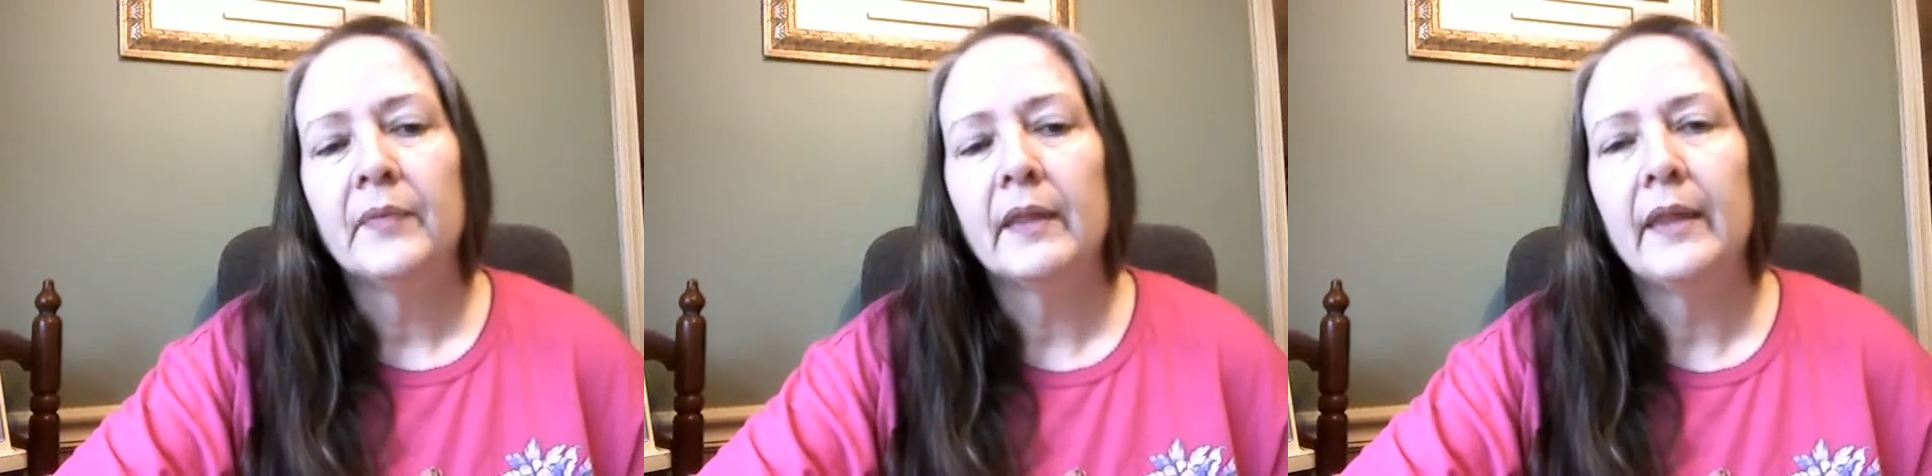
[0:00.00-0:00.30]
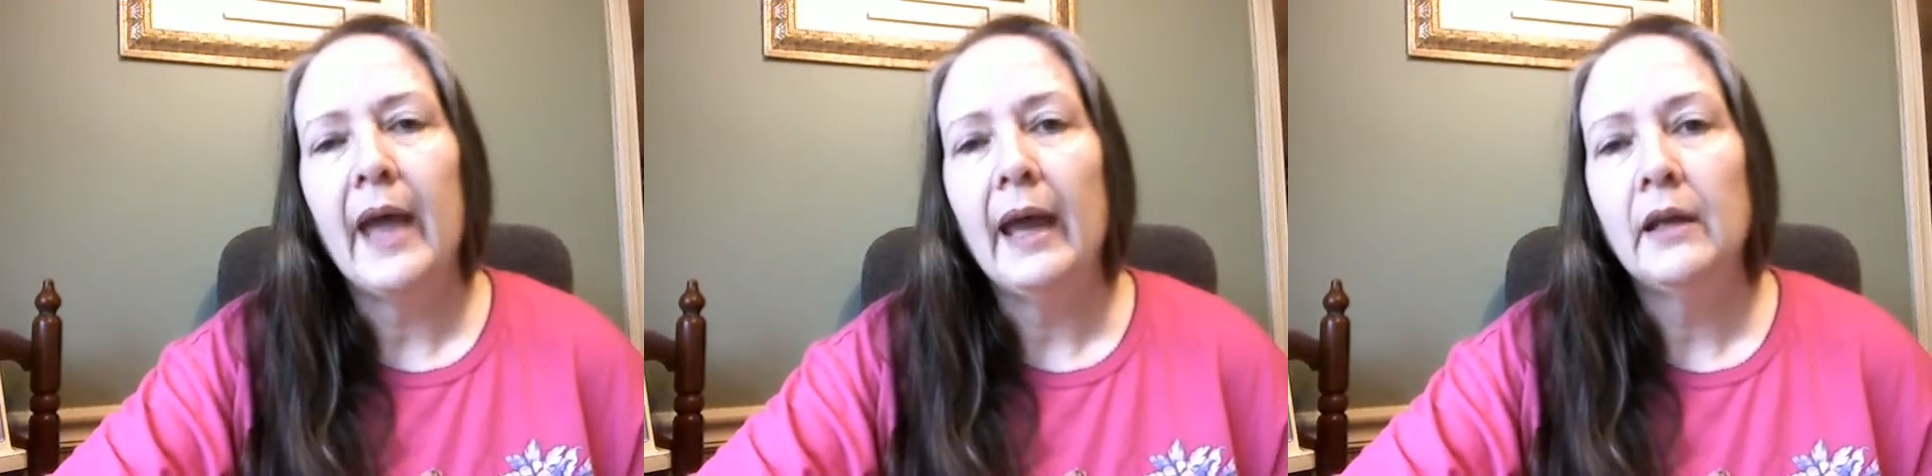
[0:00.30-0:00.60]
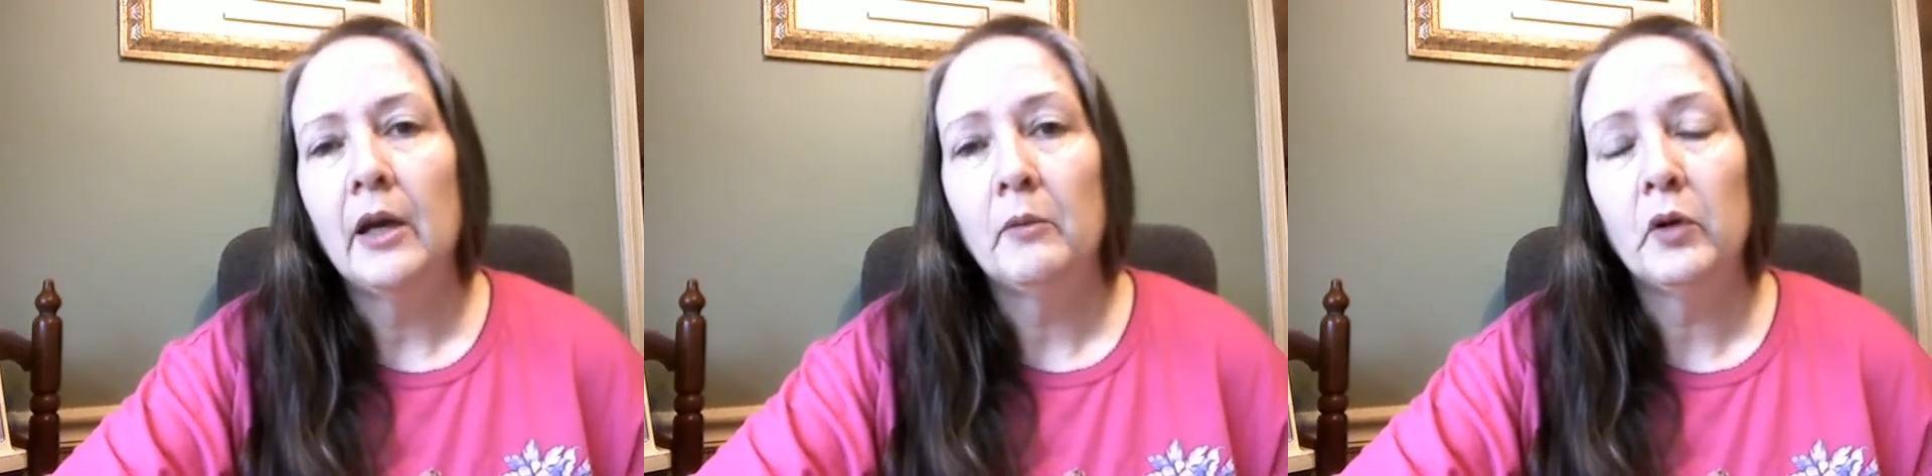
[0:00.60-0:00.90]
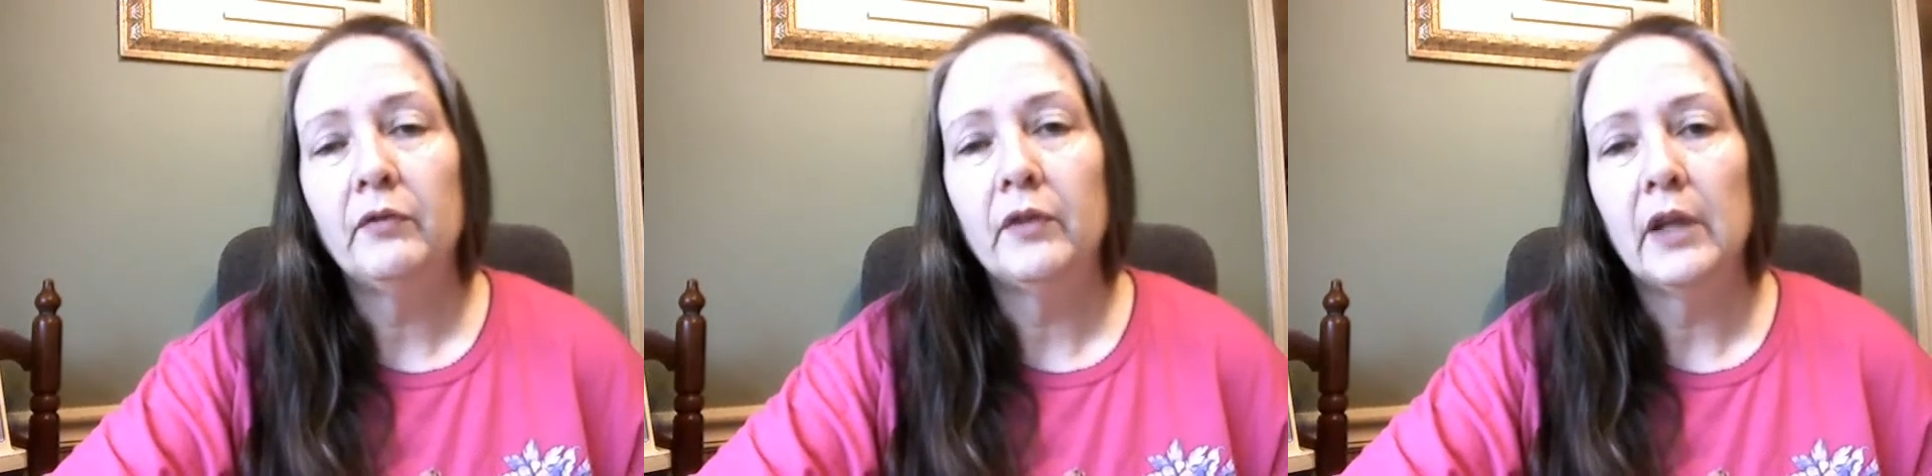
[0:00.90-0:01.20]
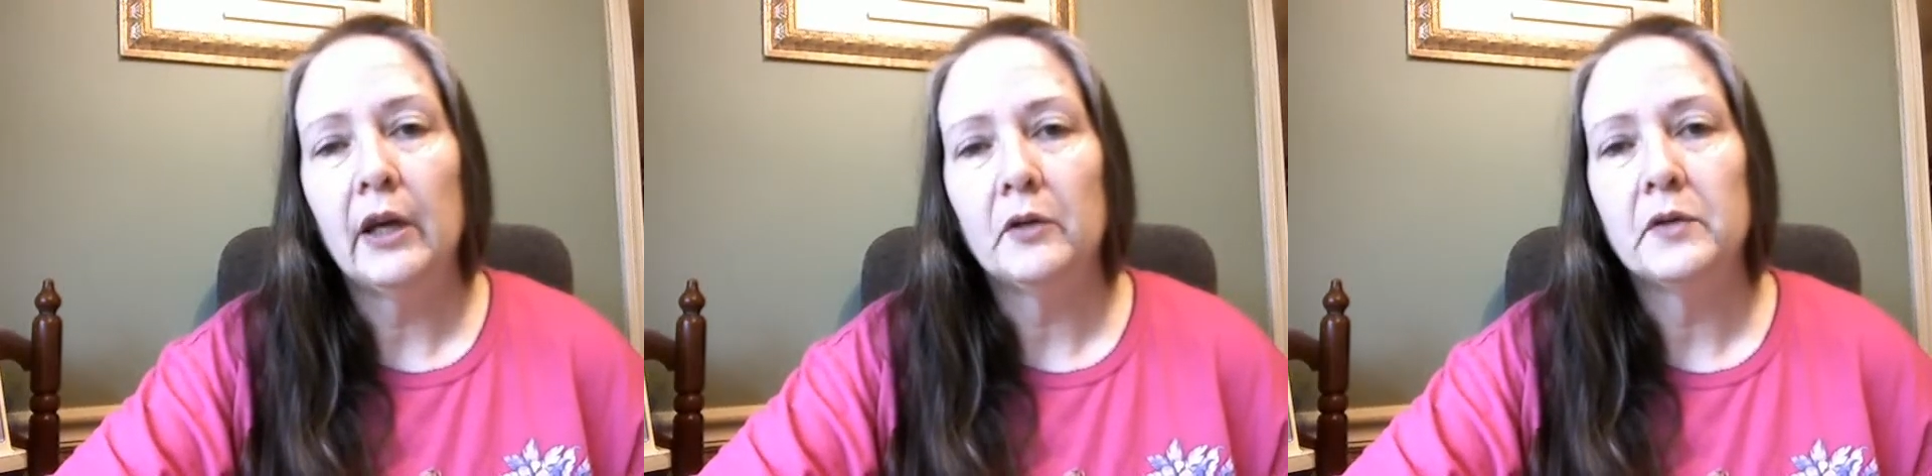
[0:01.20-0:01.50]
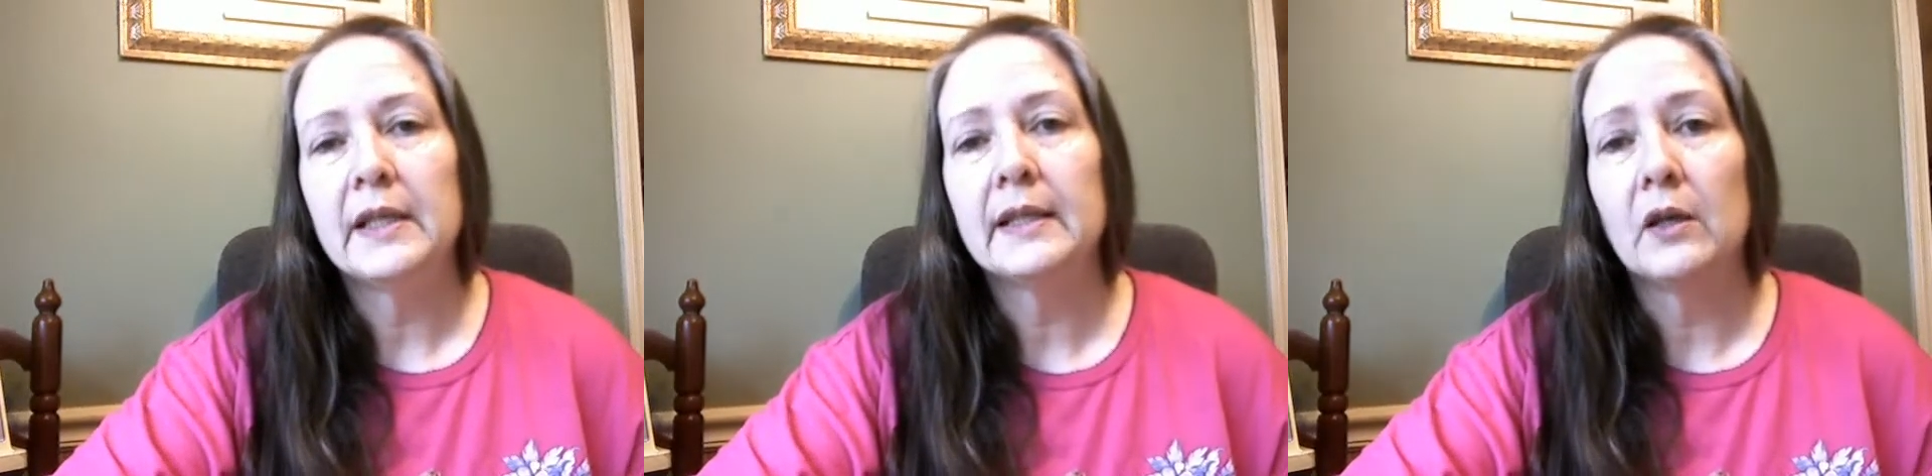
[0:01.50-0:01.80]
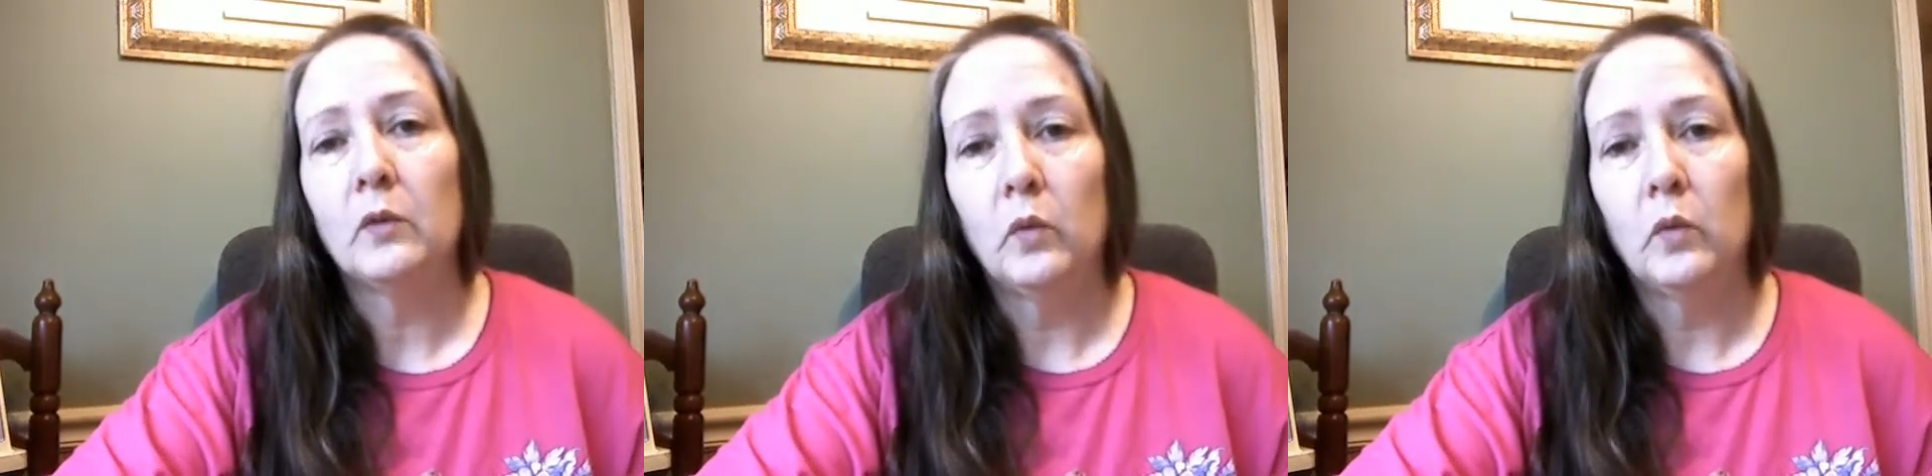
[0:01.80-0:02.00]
that number of loads is a